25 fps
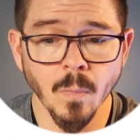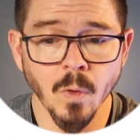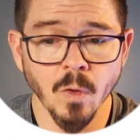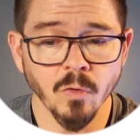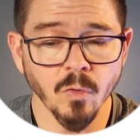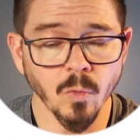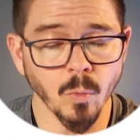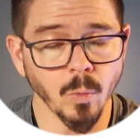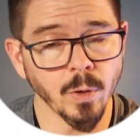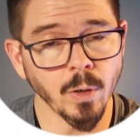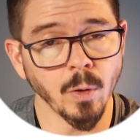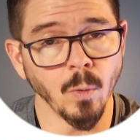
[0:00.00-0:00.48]

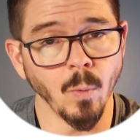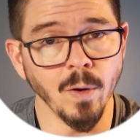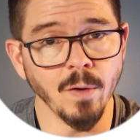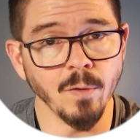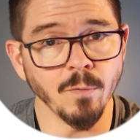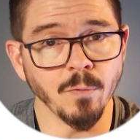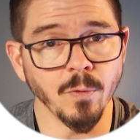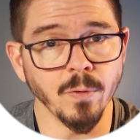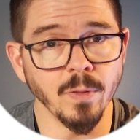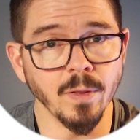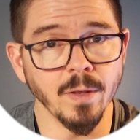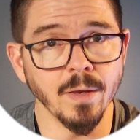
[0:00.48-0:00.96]
So we're going to
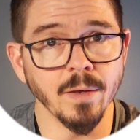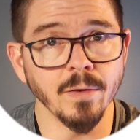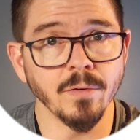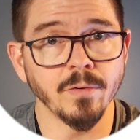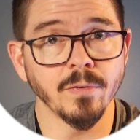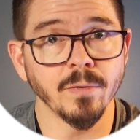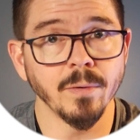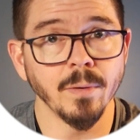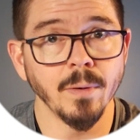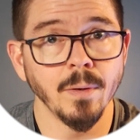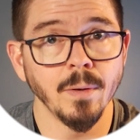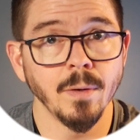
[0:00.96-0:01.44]
wait for
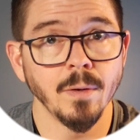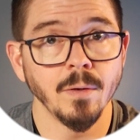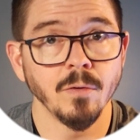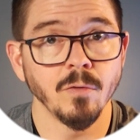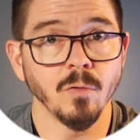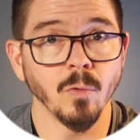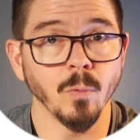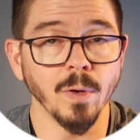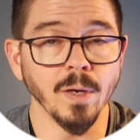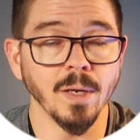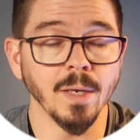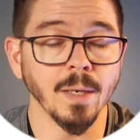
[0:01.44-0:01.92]
this
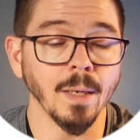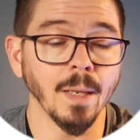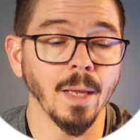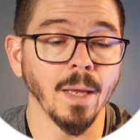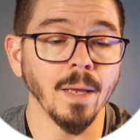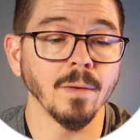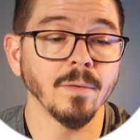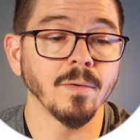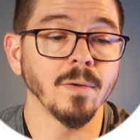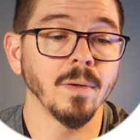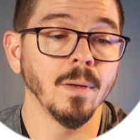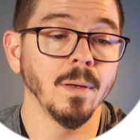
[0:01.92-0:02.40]
to
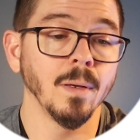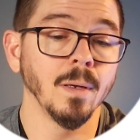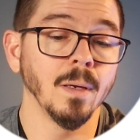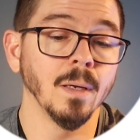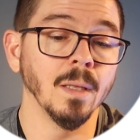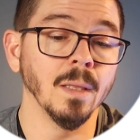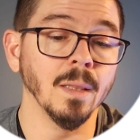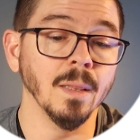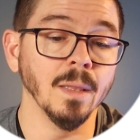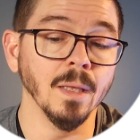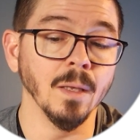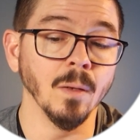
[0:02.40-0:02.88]
reconnect,
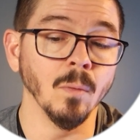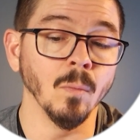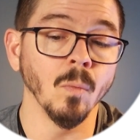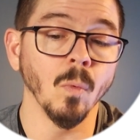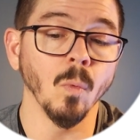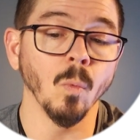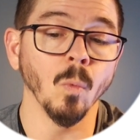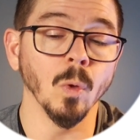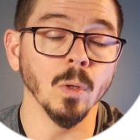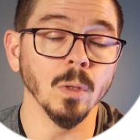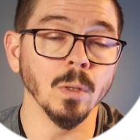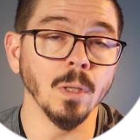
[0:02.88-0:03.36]
and then
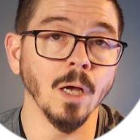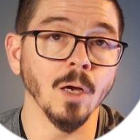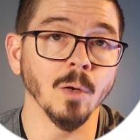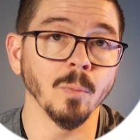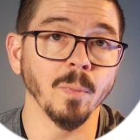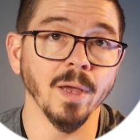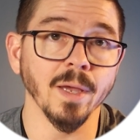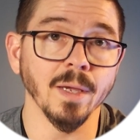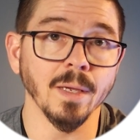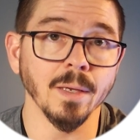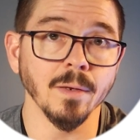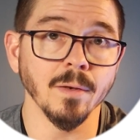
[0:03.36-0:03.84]
we'll log
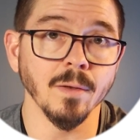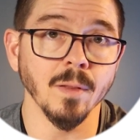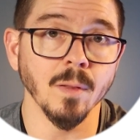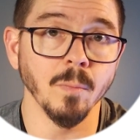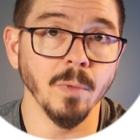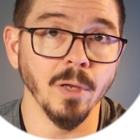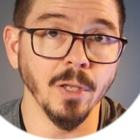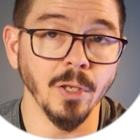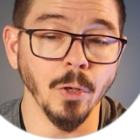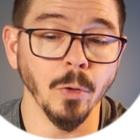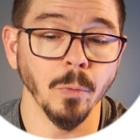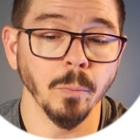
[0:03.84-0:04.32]
back into the
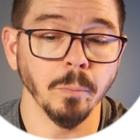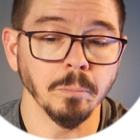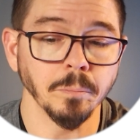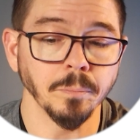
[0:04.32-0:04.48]
menu.